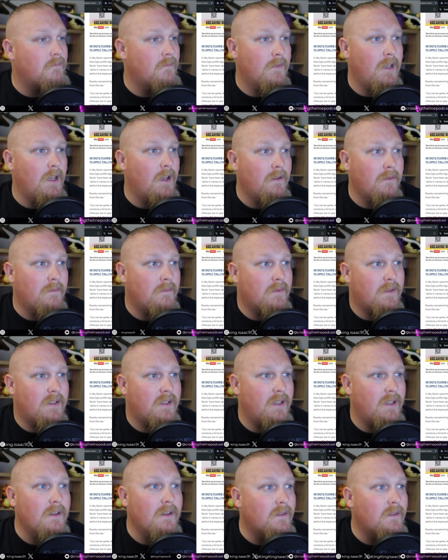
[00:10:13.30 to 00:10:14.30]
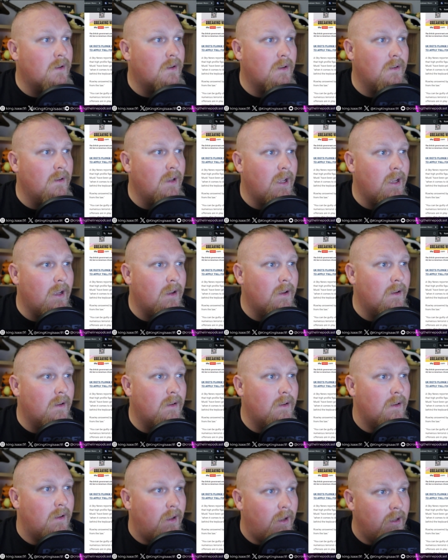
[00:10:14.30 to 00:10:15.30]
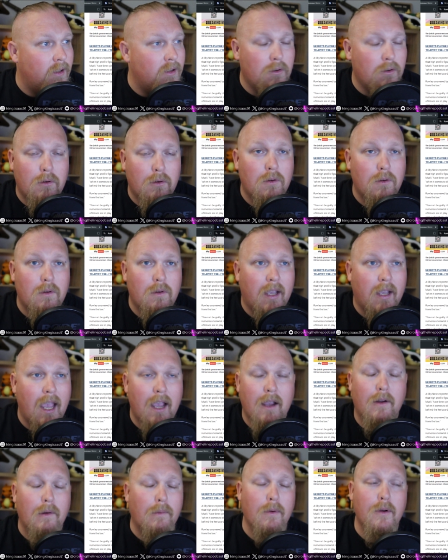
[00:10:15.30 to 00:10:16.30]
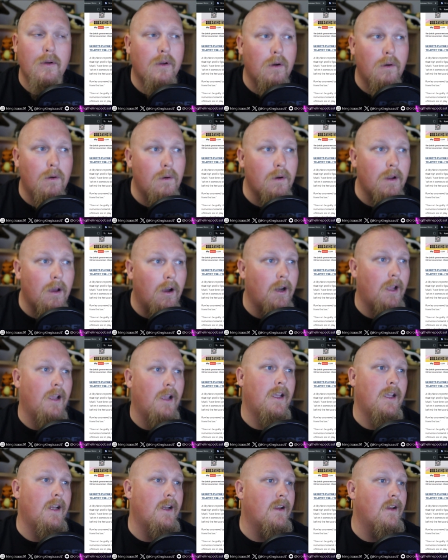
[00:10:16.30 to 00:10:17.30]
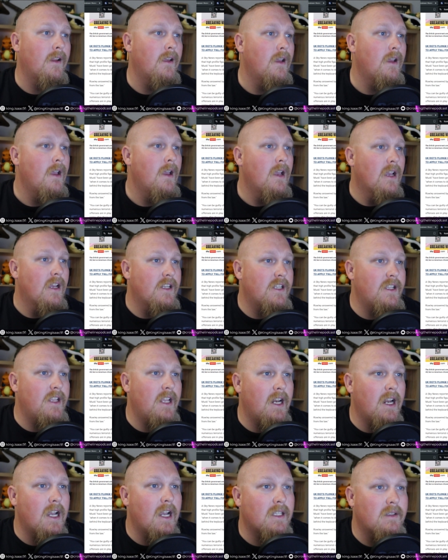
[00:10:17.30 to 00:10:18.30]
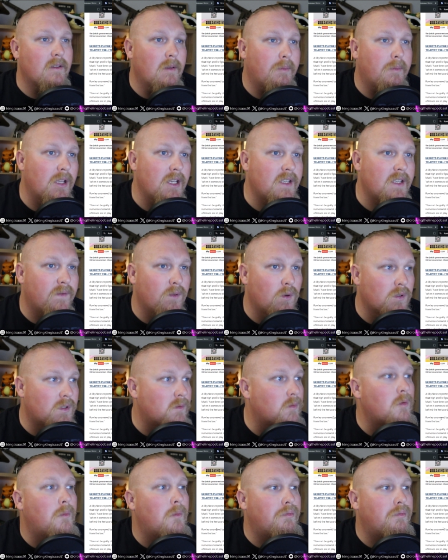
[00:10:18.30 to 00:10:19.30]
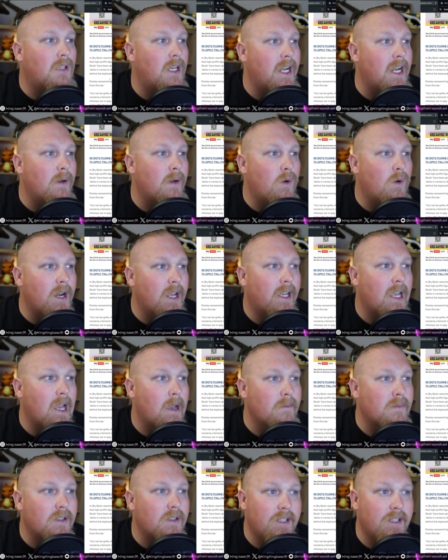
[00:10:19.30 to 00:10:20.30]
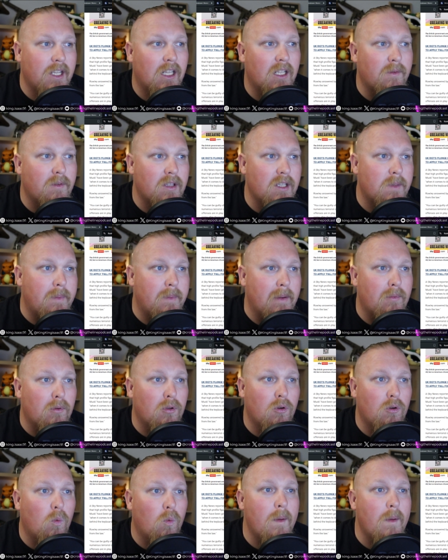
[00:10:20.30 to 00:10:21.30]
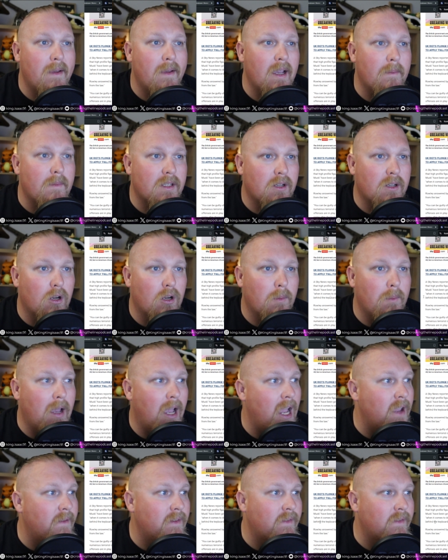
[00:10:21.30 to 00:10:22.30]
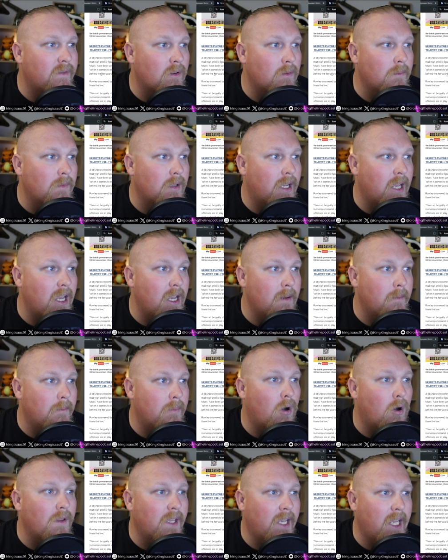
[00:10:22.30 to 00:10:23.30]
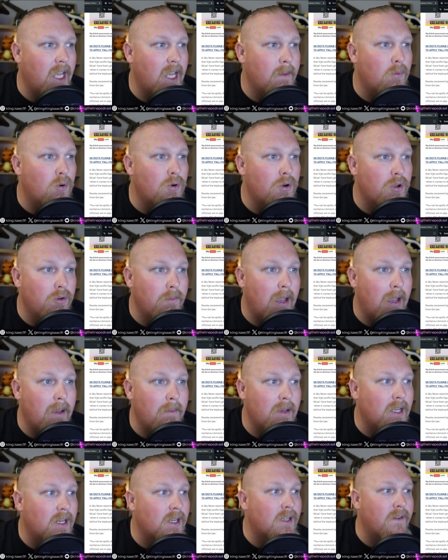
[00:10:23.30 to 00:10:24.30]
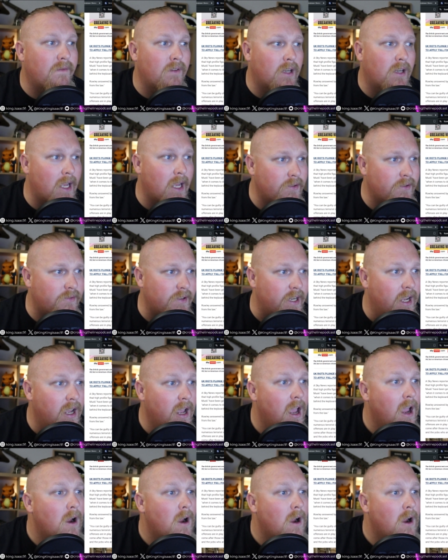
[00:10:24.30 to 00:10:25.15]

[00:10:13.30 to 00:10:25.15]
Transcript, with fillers: you know, sit in your kangaroo court? I don't get it. She then asks if the police force will plan when it comes to dealing with these people who are whipping up this kind of behaviour from the behind the keyboard, who may be in a different country.